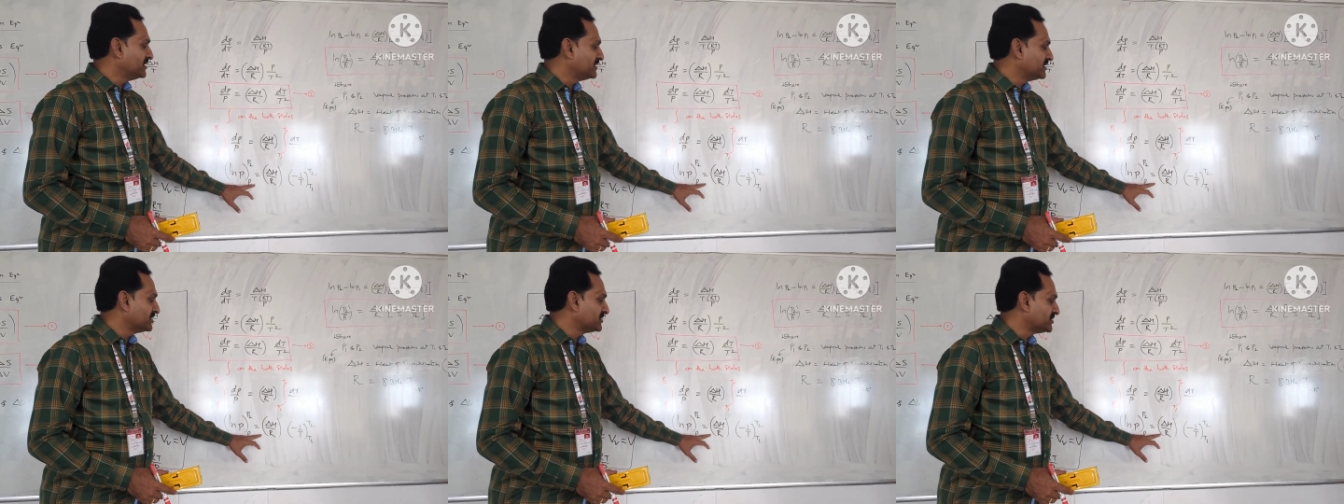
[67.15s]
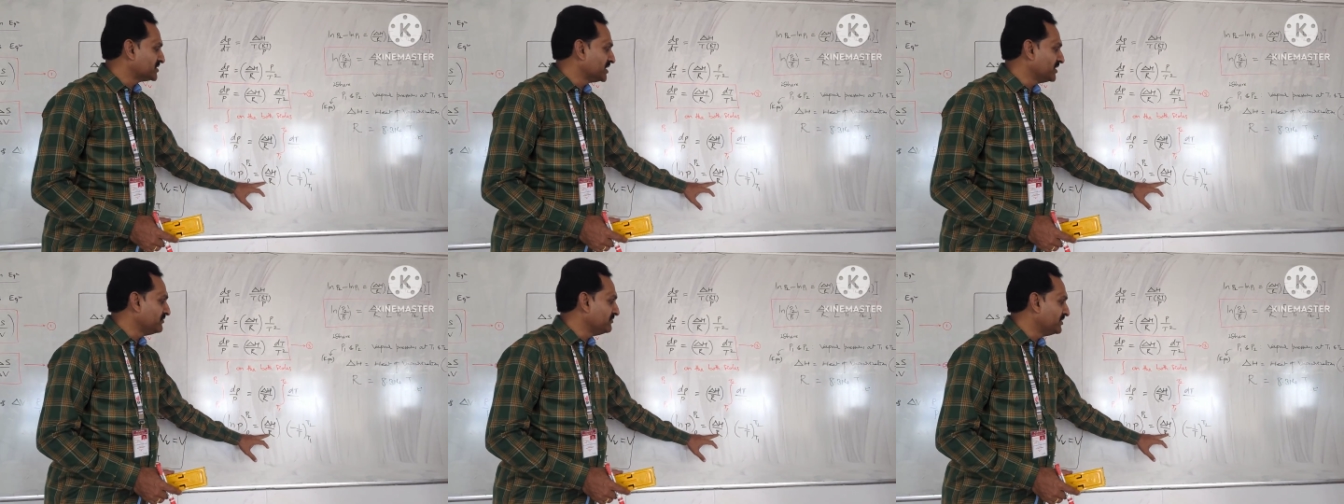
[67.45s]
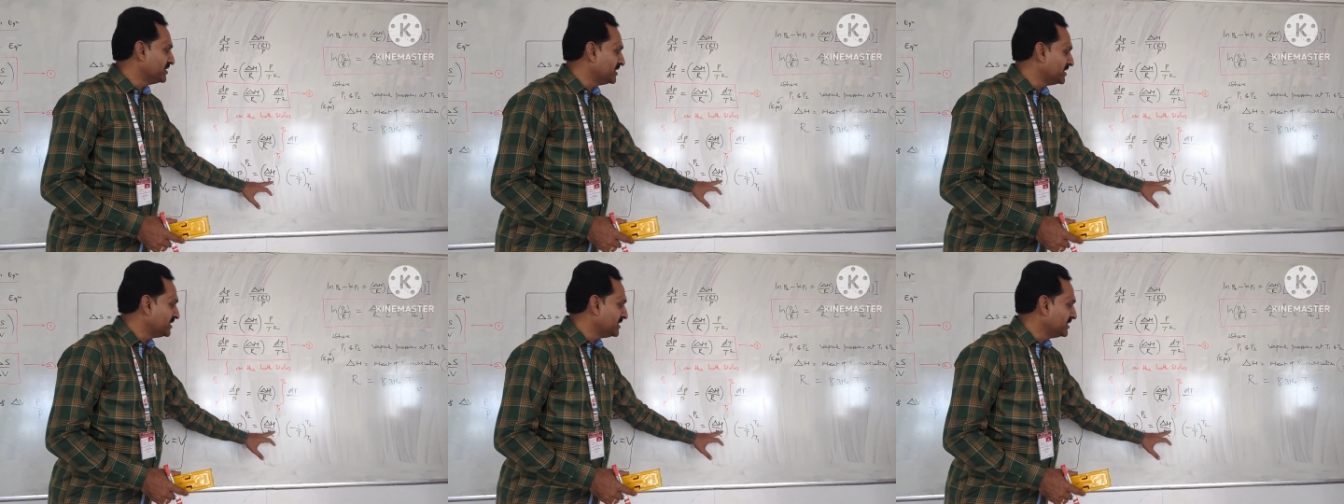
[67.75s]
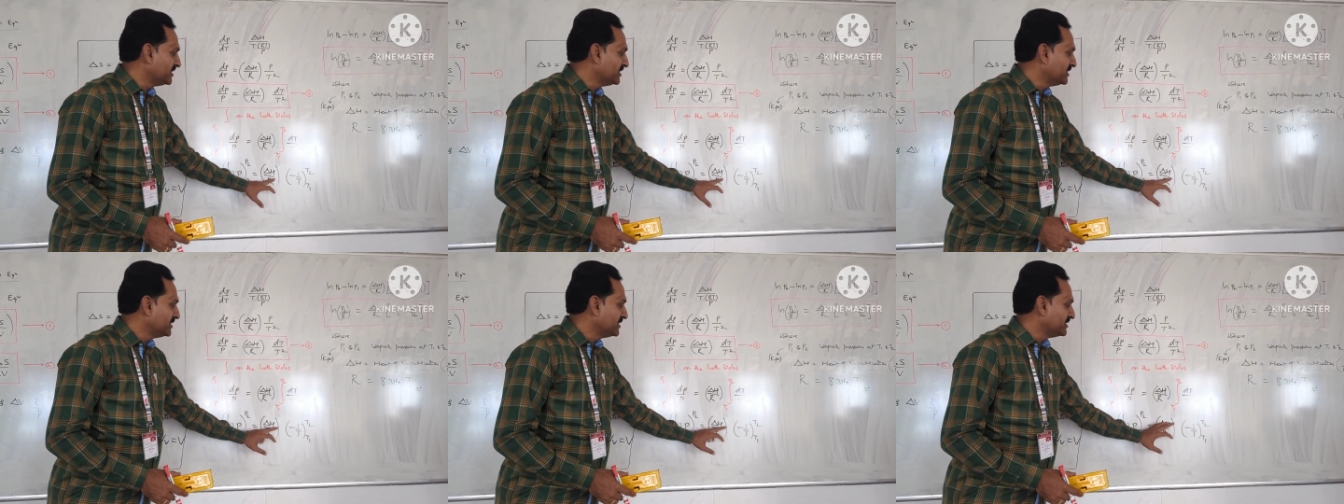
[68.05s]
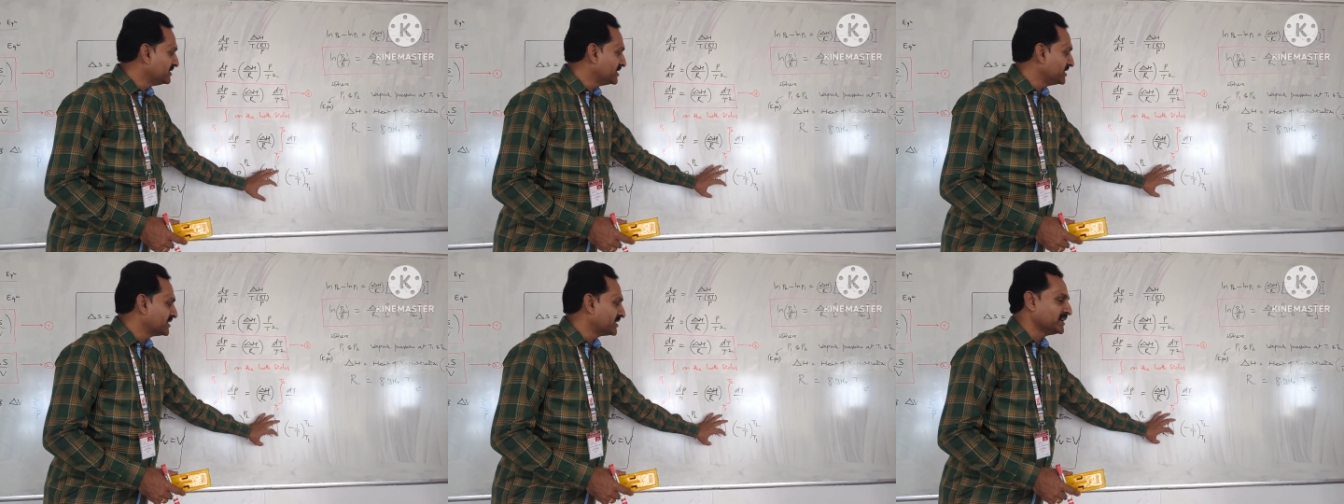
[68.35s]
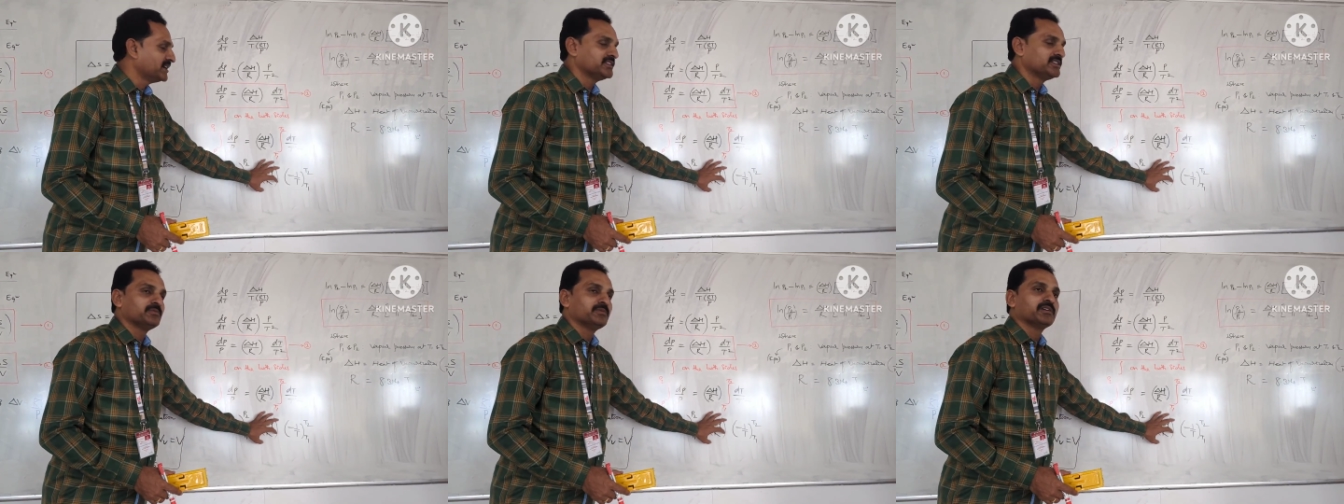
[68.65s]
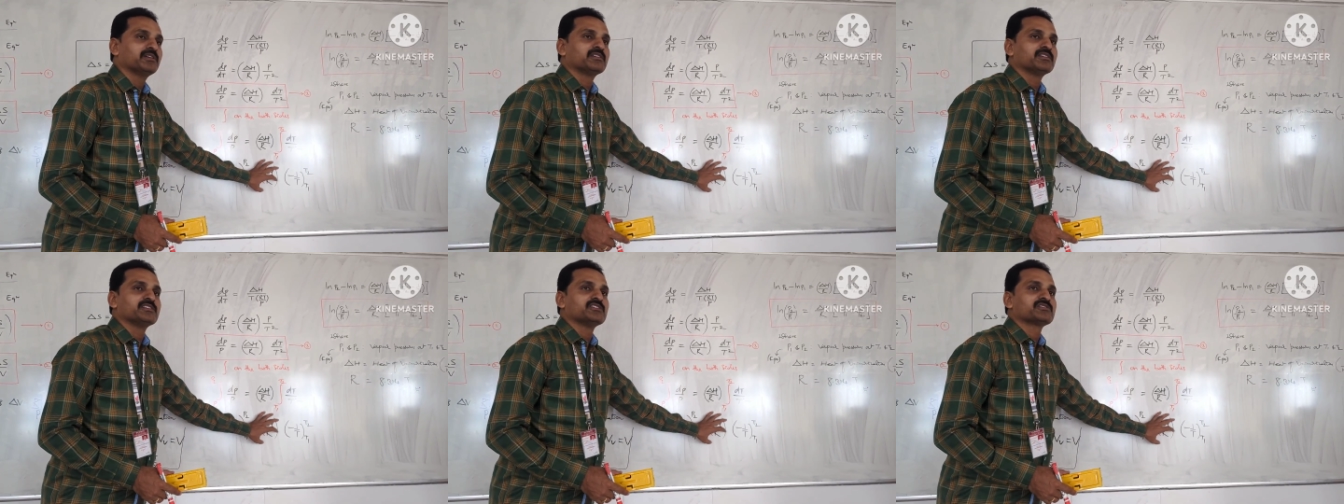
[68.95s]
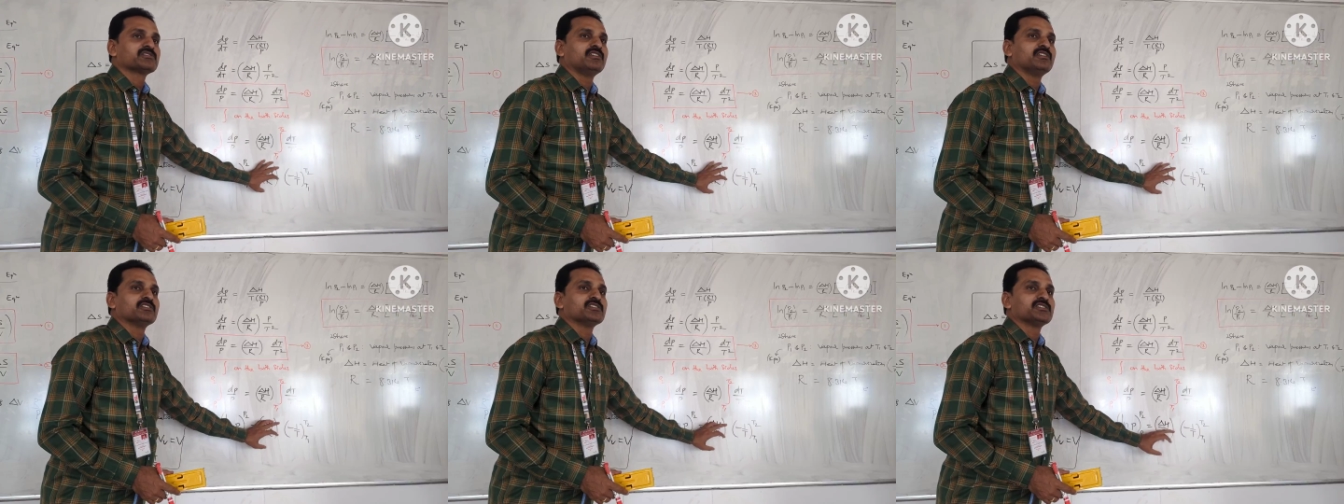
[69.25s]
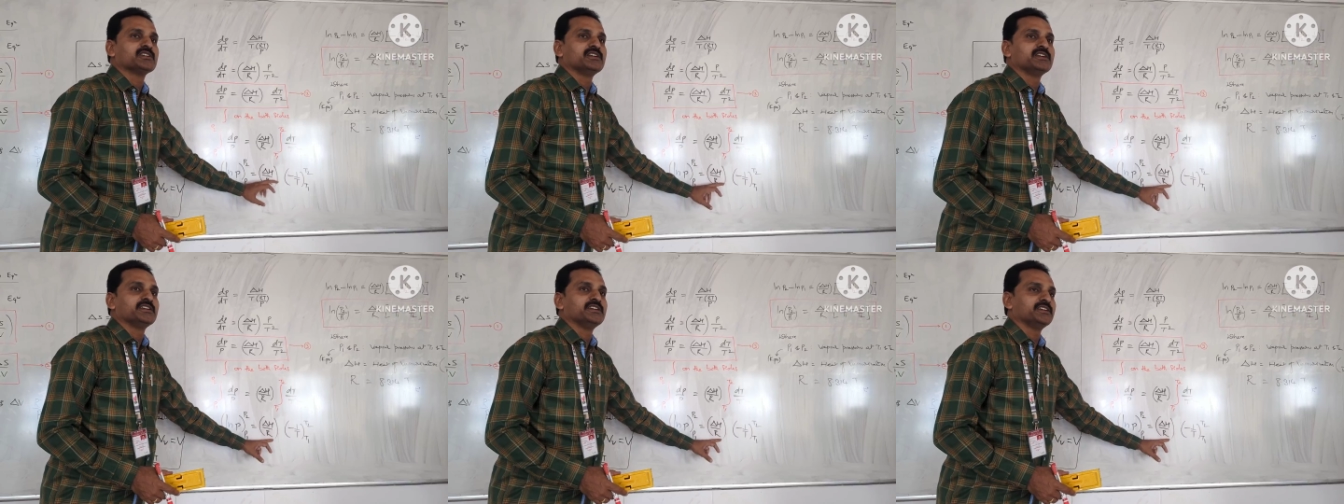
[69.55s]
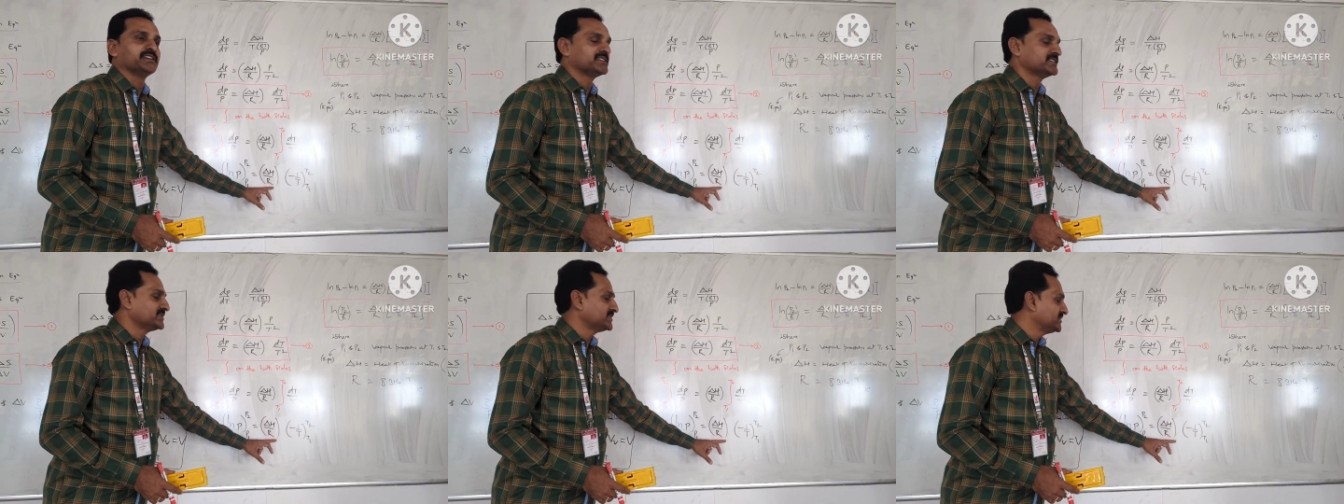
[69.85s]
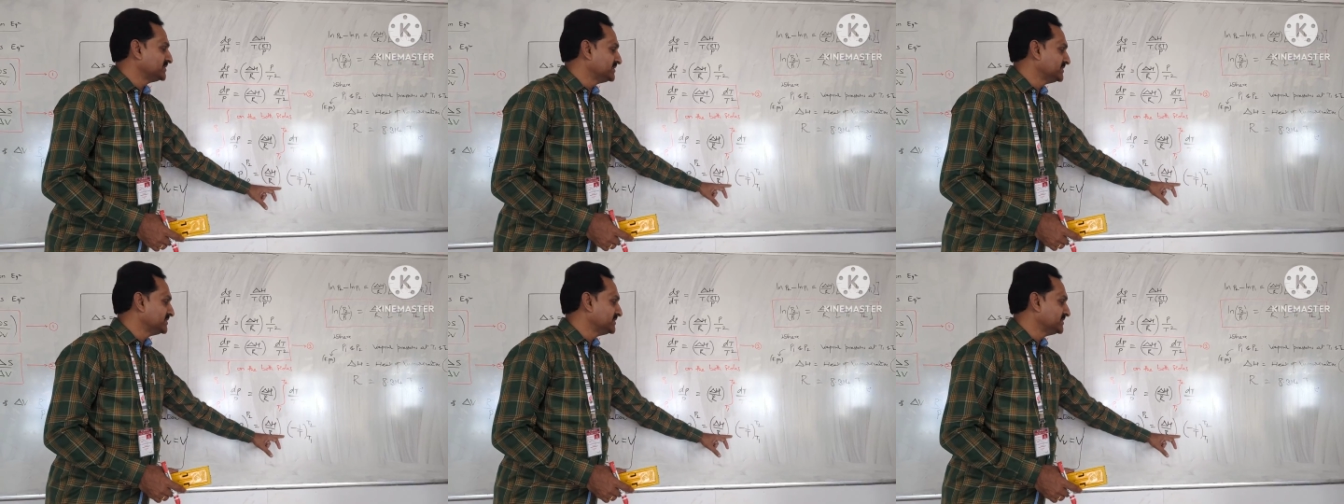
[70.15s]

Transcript: In the same way, delta H by R is constant here.